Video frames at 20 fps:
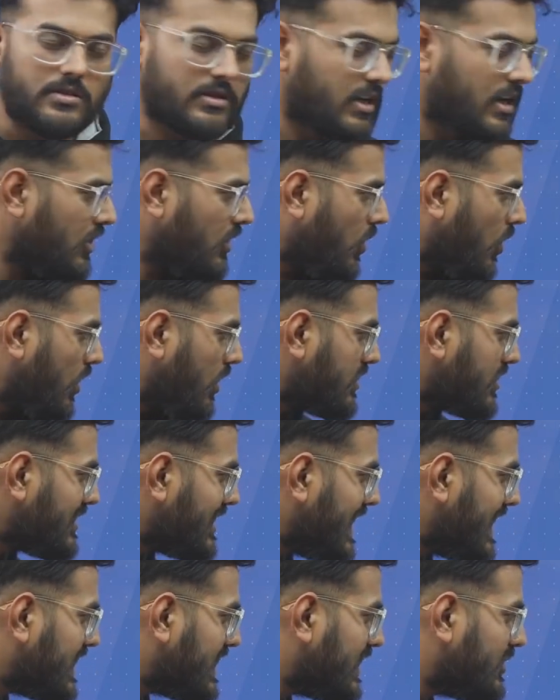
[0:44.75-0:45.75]
they are all
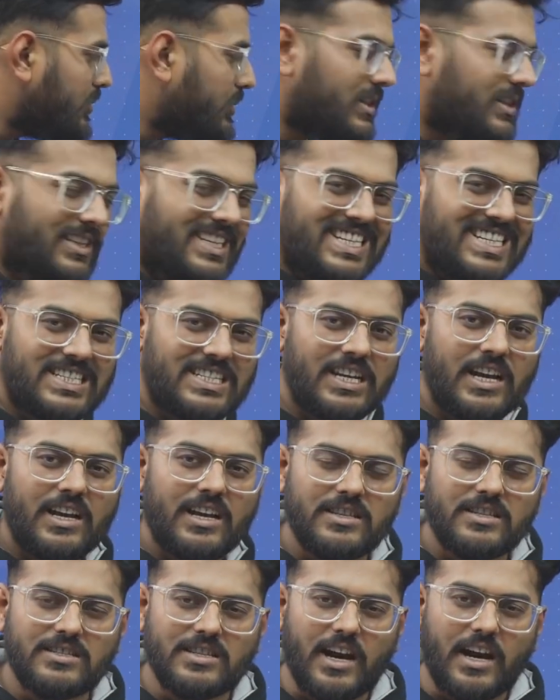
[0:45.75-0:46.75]
related with this
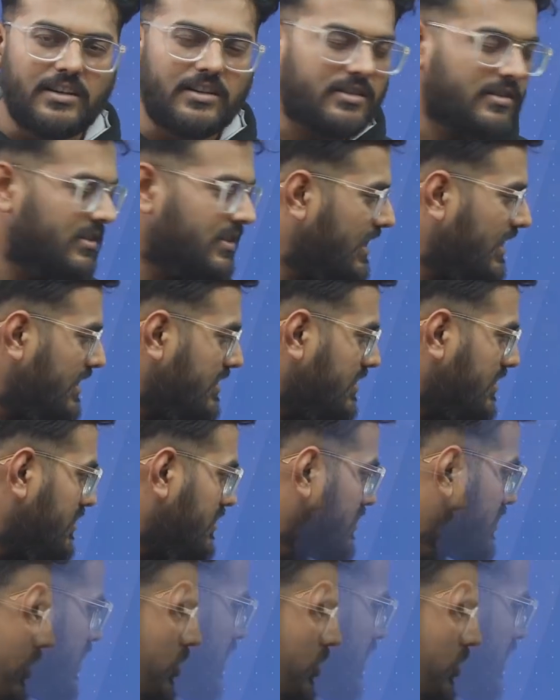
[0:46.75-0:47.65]
standard cases.